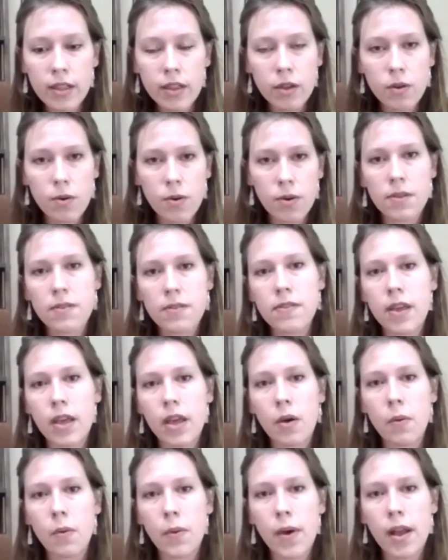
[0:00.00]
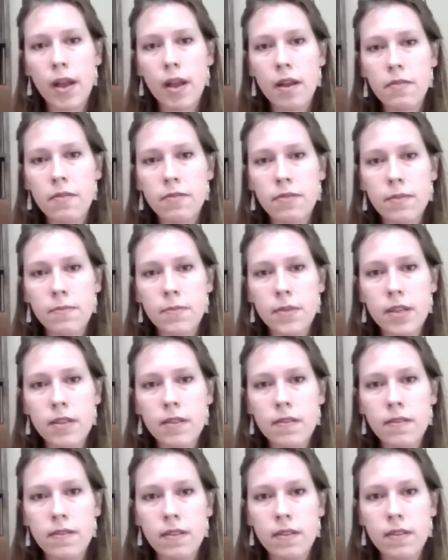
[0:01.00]
core takeaway from
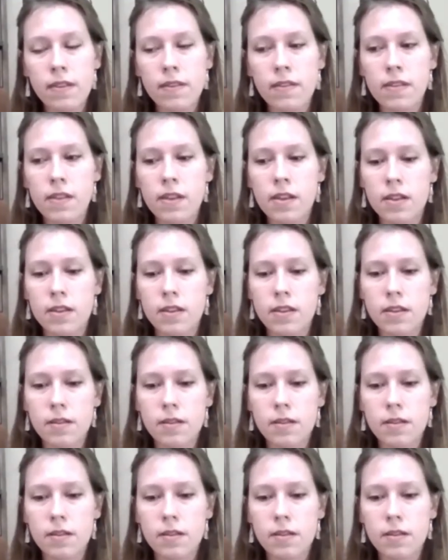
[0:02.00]
this is that